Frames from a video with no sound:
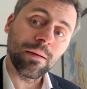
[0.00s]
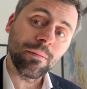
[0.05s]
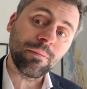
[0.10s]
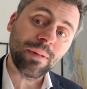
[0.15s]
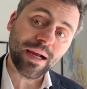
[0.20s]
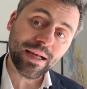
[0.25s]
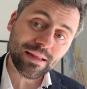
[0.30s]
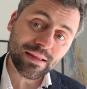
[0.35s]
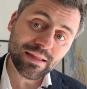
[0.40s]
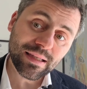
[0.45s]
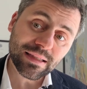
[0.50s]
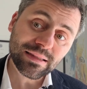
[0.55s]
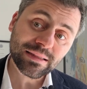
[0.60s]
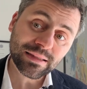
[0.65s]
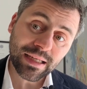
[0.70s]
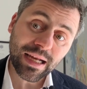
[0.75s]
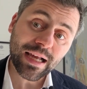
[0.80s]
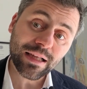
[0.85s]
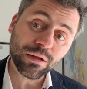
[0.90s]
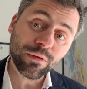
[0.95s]
by this
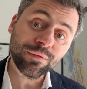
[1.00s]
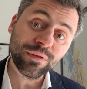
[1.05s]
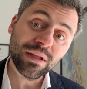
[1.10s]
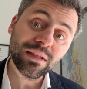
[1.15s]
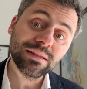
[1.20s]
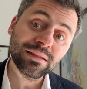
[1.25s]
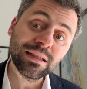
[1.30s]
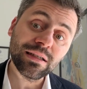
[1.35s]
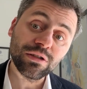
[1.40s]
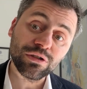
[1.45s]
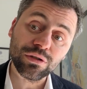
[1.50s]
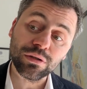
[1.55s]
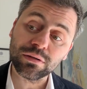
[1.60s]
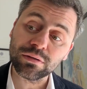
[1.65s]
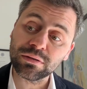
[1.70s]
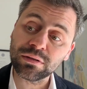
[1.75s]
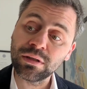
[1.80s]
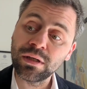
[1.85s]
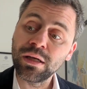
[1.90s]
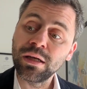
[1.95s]
kind of
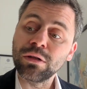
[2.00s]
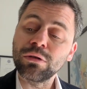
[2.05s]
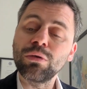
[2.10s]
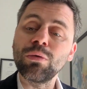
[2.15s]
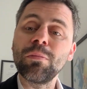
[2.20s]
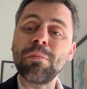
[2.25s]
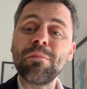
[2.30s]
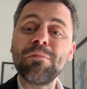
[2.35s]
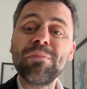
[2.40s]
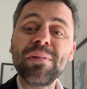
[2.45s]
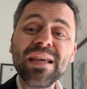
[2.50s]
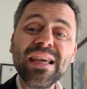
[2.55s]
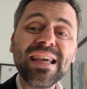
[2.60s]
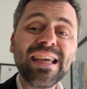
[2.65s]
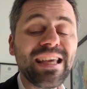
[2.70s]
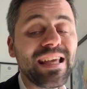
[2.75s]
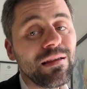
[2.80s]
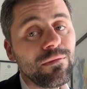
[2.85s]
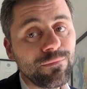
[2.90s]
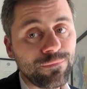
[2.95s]
decisions to be
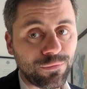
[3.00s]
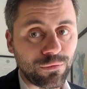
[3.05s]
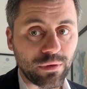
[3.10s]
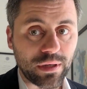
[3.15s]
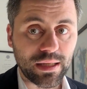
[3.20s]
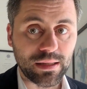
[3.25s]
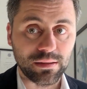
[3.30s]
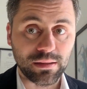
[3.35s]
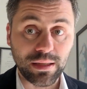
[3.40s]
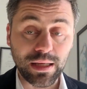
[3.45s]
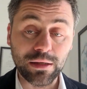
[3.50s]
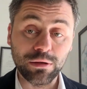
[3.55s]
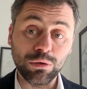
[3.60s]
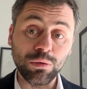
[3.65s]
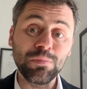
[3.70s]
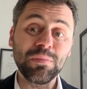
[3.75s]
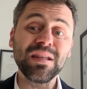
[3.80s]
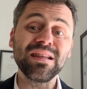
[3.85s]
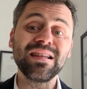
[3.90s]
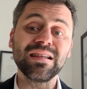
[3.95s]
influent and
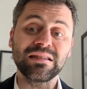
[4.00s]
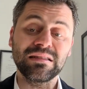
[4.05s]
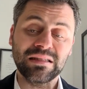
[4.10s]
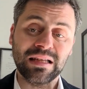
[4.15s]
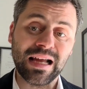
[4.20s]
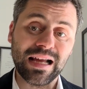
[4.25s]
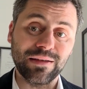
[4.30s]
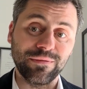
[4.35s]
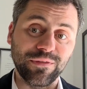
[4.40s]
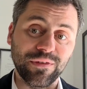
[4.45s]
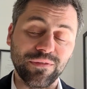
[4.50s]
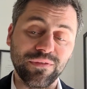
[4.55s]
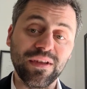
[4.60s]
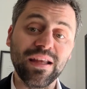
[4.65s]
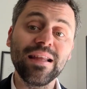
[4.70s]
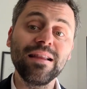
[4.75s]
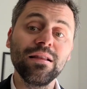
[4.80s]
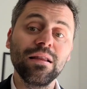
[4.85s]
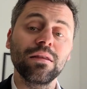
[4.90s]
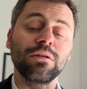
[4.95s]
to be decisive
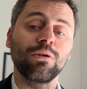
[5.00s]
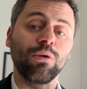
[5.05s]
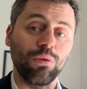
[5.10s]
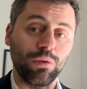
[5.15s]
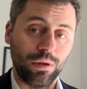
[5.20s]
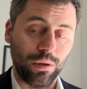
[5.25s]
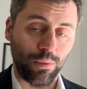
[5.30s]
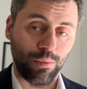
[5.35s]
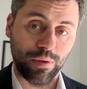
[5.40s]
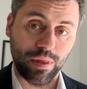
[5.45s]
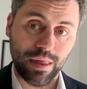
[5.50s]
in talking with